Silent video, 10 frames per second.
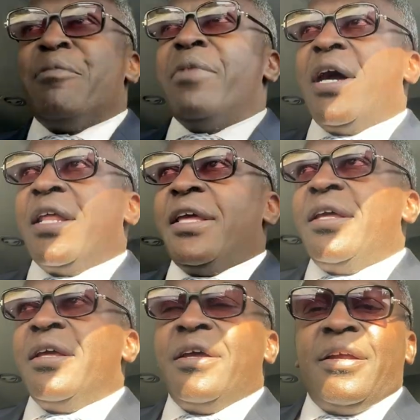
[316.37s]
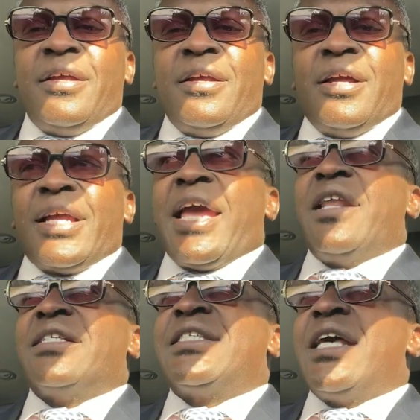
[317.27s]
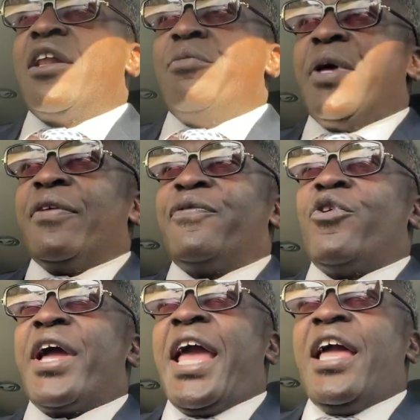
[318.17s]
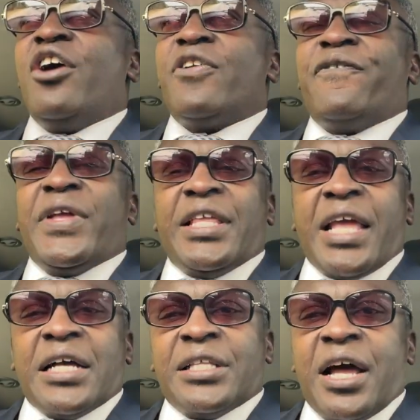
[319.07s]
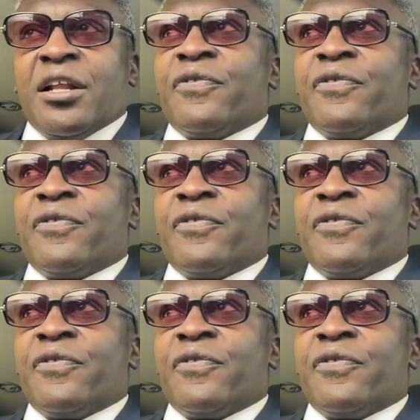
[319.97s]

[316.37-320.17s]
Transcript: money, getting a settlement for $850,000